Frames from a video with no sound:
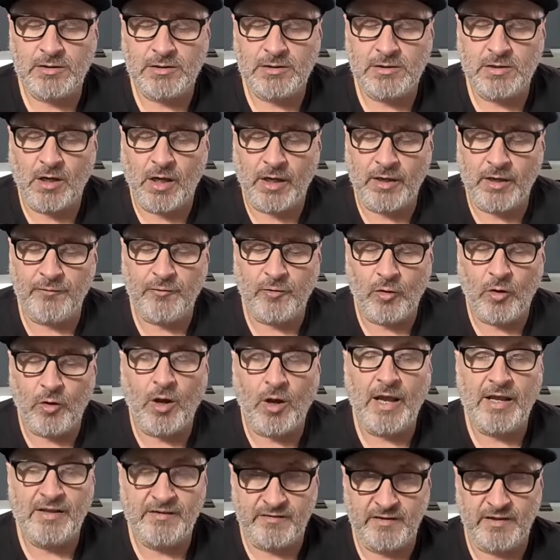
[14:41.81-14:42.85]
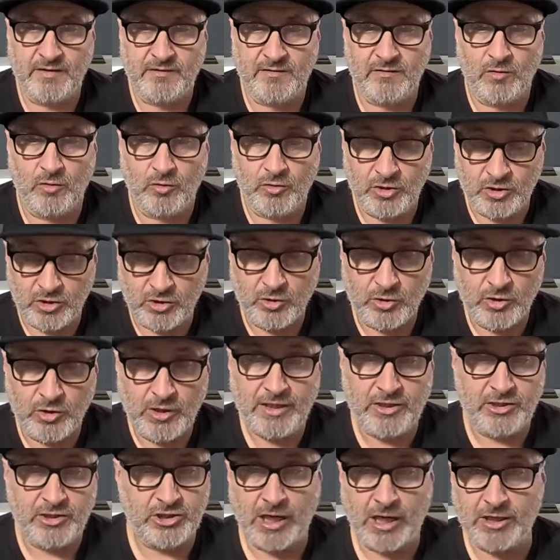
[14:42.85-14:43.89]
kind of crisis or you
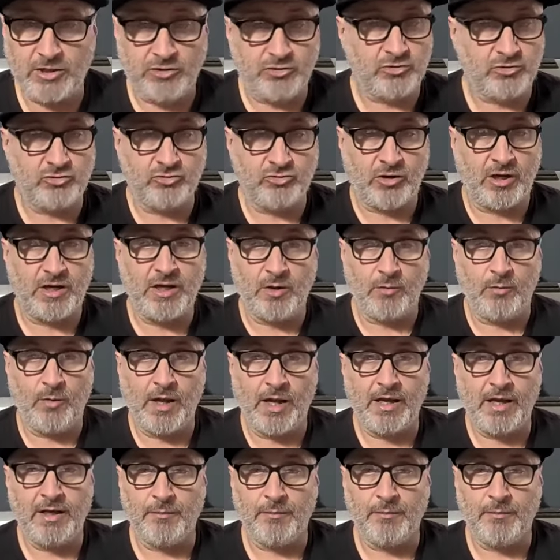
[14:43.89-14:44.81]
need change straight away,